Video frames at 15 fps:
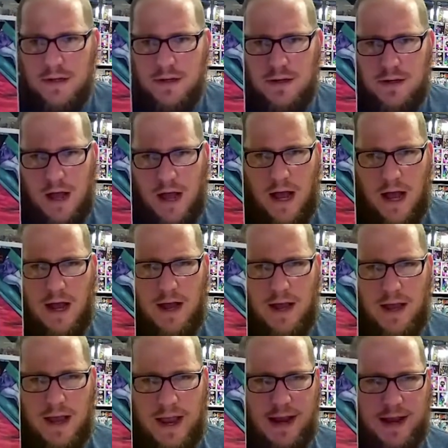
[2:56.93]

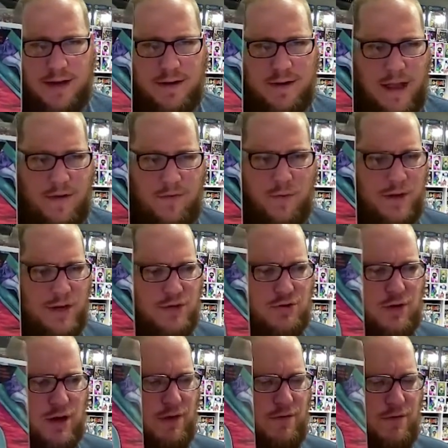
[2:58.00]
and everybody's
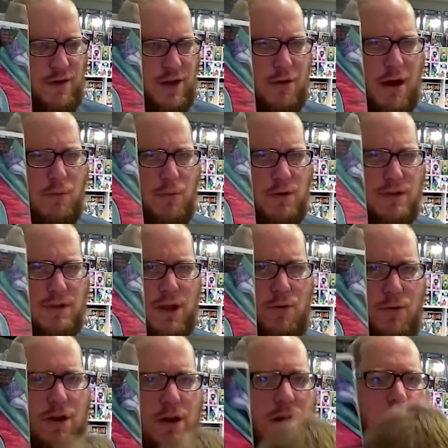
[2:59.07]
trying to figure out what's
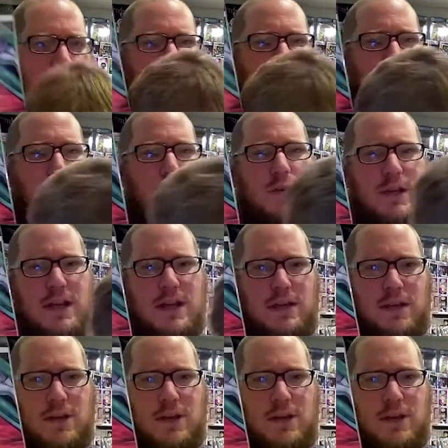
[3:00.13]
going on, and you only get little